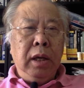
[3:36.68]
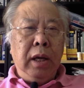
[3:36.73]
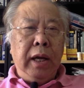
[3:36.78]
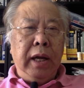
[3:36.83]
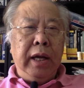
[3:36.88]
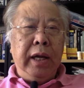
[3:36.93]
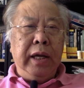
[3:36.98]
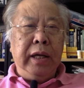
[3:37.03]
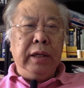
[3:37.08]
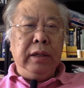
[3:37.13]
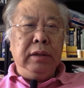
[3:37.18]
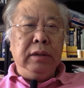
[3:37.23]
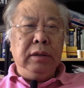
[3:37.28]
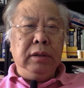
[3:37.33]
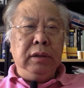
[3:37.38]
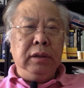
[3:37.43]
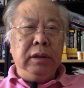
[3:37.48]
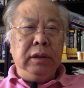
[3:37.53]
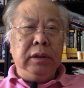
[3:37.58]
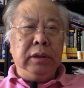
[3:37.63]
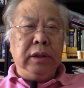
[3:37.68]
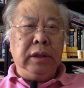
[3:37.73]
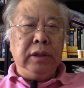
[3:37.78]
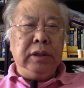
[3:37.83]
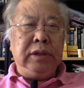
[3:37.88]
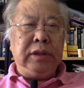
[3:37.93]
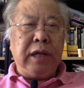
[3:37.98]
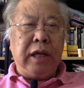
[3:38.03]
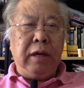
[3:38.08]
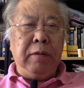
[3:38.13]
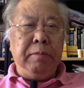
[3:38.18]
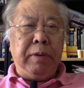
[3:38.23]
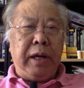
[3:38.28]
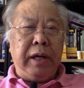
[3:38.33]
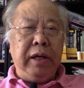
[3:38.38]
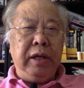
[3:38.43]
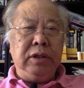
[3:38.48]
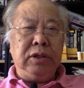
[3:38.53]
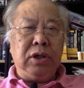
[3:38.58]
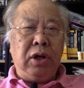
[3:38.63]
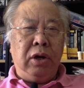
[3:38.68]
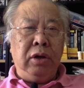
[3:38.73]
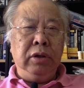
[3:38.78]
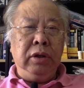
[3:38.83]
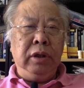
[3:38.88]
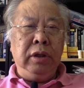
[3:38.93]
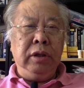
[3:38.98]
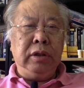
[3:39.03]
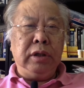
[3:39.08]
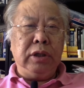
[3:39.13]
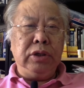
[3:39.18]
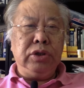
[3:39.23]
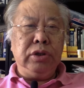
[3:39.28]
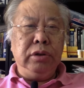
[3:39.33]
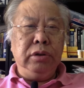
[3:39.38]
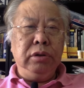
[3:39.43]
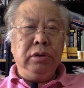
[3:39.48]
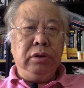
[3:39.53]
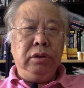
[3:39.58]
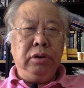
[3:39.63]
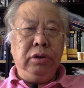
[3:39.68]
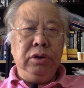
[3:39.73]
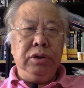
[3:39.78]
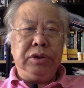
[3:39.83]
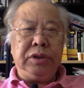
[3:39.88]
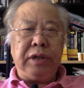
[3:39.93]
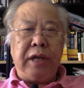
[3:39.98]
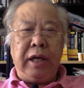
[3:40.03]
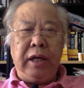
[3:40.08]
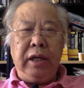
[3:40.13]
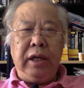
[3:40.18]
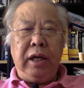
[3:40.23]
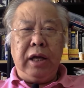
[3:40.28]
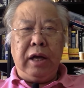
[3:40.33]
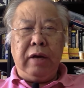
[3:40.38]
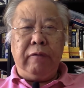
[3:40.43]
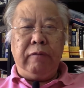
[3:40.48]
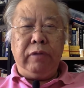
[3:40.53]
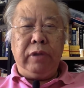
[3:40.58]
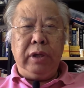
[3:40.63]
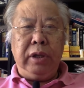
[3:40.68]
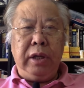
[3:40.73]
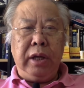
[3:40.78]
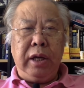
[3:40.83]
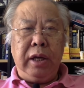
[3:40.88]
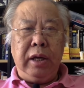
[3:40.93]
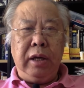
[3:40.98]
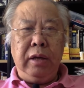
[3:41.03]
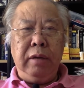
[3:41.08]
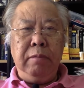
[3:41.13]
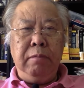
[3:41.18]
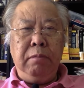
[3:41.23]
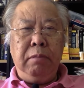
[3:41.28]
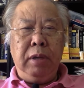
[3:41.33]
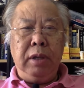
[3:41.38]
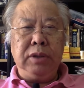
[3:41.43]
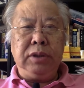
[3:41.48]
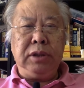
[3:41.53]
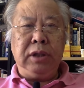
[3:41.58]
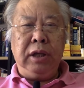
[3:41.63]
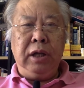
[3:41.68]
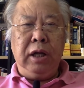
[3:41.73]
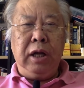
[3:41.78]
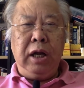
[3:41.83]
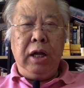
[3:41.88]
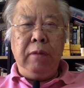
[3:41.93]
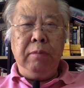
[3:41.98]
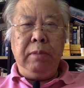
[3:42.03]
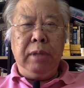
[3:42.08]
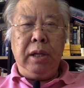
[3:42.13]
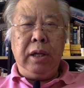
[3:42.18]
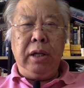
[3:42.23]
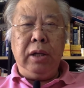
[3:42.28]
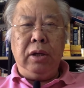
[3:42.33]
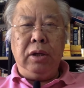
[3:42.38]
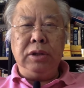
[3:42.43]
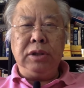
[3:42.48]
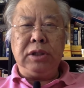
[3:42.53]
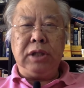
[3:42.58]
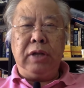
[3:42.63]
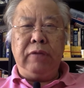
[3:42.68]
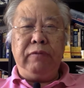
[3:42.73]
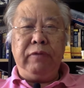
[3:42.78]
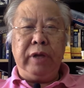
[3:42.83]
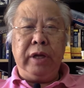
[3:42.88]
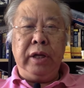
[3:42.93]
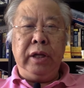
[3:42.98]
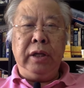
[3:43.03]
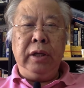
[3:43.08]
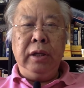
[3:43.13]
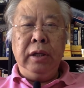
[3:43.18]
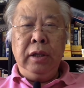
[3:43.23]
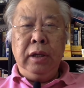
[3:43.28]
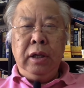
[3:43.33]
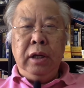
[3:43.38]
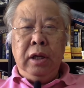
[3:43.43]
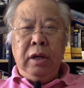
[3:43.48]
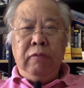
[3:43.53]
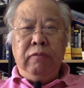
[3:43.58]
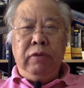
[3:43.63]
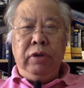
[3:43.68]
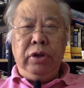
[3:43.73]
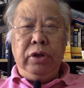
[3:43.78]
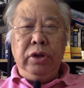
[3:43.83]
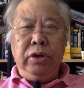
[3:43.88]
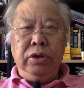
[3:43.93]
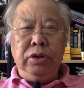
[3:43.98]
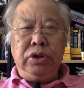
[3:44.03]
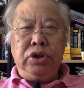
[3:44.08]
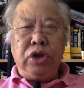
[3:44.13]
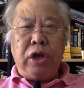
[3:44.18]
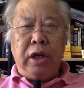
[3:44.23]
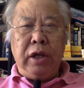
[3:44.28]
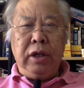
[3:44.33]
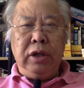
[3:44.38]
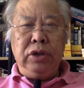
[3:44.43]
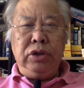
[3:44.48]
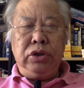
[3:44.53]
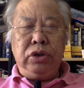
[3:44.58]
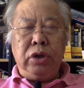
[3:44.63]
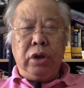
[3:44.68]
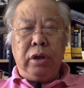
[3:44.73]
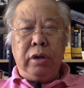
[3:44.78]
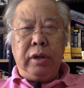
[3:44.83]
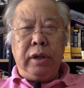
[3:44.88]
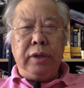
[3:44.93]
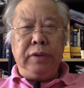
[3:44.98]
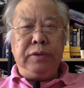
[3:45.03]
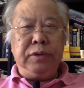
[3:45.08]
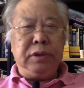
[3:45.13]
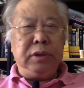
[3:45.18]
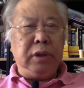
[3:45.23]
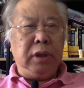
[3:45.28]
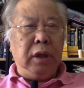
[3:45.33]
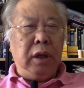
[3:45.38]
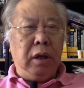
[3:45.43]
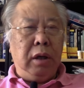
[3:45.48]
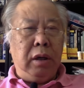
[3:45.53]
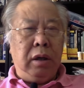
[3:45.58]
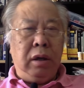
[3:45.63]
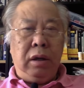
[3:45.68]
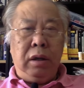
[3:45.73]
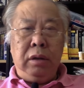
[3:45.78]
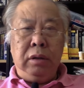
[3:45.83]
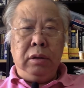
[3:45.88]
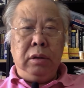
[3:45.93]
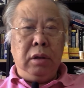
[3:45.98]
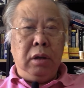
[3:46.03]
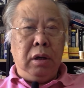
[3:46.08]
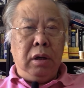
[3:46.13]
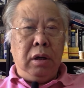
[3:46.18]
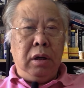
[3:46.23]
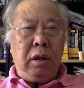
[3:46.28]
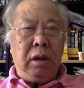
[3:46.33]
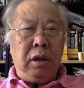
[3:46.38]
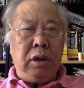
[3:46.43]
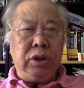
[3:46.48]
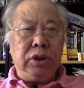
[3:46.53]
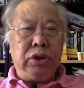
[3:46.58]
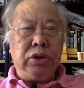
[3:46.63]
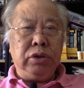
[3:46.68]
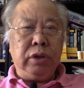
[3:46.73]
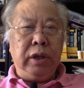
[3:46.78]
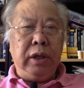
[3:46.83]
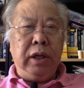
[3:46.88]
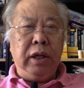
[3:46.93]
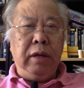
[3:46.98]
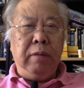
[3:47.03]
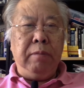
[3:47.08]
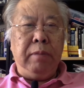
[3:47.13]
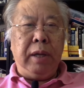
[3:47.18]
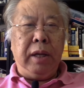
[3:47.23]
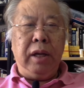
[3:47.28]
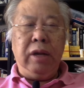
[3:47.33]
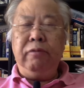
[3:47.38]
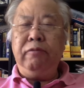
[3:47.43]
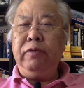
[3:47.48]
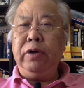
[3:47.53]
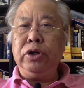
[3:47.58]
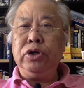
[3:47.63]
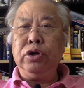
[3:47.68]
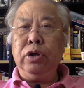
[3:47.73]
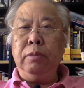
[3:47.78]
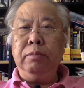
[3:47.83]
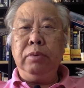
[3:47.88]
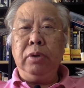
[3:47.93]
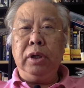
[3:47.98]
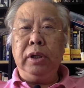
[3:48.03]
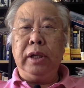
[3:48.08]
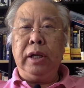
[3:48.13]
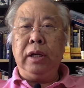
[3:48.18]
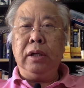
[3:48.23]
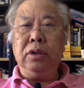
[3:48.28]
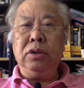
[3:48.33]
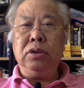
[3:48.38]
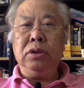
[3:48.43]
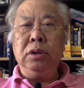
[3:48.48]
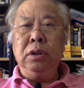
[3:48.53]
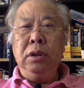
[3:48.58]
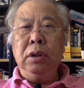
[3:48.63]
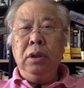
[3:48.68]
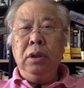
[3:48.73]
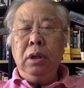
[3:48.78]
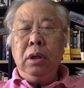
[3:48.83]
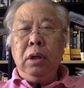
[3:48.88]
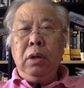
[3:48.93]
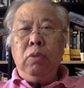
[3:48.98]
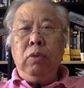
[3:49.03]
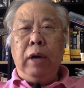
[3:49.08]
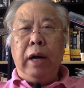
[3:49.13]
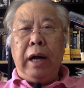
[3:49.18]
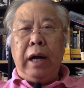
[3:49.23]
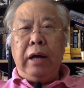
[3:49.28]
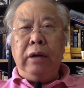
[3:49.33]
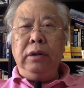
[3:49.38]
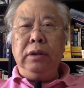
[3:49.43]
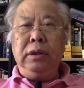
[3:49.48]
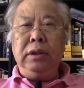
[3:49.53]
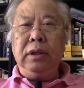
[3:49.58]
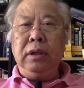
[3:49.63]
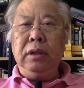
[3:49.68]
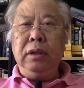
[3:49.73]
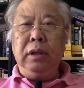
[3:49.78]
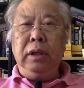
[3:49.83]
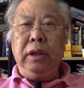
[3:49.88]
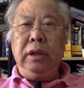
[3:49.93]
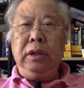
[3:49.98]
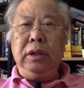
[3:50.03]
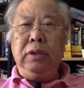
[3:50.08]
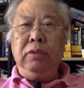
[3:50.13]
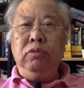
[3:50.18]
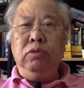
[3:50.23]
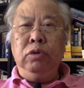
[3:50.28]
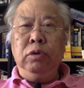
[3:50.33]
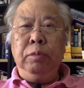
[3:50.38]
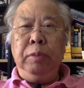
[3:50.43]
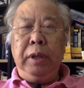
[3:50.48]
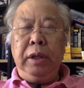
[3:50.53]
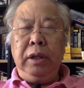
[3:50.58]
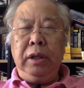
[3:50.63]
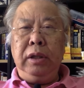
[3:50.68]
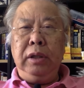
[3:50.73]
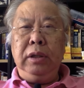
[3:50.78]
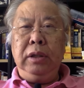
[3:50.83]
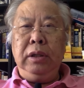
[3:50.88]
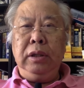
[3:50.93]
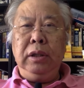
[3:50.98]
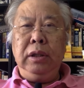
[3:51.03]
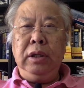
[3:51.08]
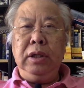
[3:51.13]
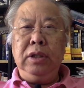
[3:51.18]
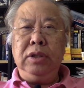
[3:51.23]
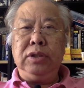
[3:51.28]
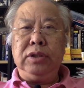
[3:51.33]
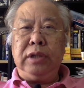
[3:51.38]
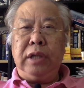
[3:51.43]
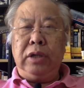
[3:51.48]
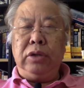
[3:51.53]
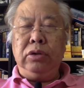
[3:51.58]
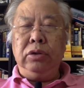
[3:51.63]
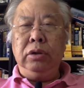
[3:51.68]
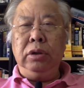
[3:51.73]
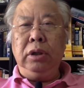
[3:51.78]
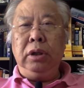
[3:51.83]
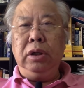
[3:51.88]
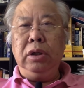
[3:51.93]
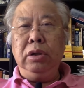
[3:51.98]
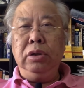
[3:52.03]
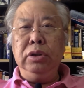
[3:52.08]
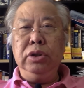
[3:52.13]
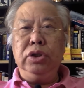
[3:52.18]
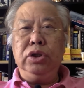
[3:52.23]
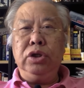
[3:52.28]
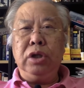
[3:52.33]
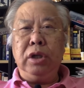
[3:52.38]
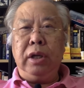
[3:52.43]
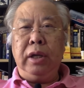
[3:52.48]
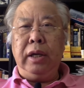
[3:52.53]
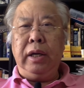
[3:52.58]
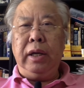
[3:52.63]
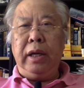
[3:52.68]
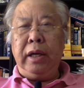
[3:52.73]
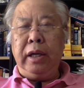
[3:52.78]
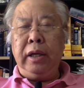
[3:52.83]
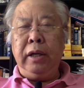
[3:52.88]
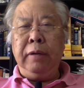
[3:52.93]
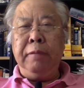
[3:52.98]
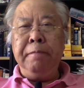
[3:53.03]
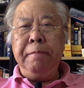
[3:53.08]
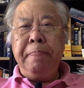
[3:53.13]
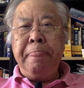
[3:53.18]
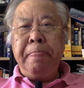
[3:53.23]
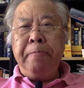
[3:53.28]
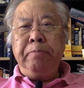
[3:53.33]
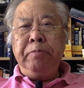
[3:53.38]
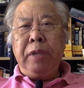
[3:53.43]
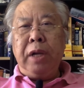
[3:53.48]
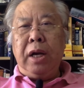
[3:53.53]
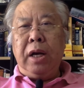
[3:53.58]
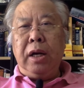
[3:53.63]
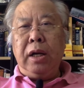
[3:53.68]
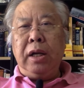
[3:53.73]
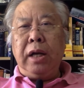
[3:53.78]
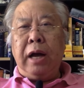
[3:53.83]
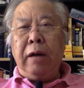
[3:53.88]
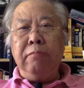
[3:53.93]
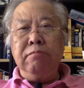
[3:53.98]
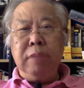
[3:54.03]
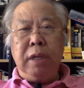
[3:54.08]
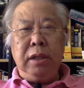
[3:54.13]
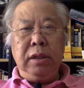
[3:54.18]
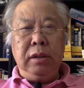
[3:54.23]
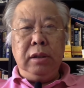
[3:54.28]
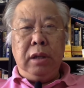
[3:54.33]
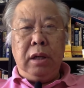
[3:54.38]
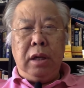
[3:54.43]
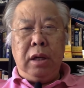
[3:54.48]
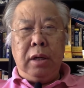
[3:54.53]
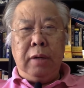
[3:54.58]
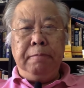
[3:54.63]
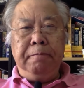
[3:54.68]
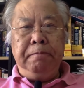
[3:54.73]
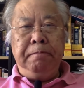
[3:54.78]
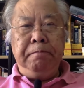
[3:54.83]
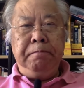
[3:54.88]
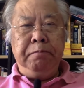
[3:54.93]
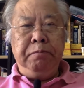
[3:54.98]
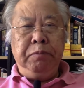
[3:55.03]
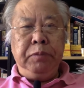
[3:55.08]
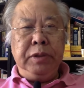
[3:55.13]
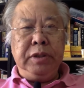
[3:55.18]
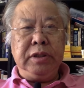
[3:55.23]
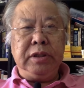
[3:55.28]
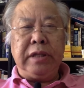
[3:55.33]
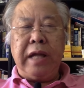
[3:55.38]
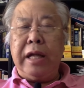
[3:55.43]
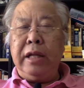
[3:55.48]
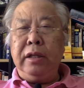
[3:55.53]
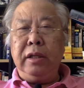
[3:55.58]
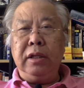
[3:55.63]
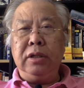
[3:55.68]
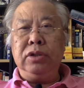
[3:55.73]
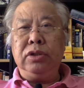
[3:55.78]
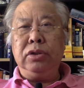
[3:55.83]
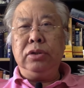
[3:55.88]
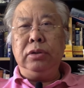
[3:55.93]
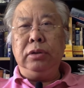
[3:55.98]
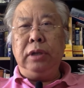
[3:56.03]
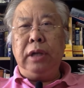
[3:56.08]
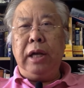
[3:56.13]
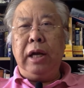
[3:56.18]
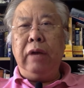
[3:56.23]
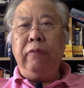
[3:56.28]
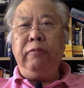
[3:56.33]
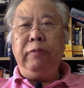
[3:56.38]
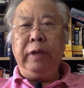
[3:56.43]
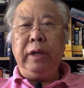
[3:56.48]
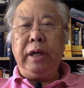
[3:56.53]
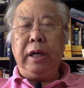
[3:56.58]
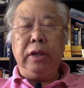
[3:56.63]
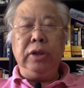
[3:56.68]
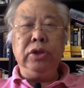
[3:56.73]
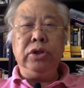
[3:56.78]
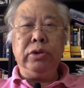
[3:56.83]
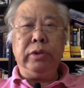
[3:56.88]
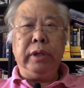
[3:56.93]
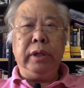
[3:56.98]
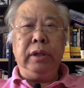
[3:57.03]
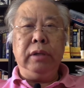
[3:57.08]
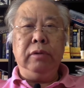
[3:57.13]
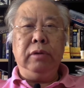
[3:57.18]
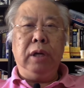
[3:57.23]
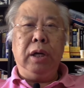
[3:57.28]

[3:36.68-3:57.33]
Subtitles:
And the second part is on industrial goods. Any FTA must eliminate or significantly reduce Chinese tariffs on Australian manufactured products. Well, I think it will be easier to negotiate a common standards to every country.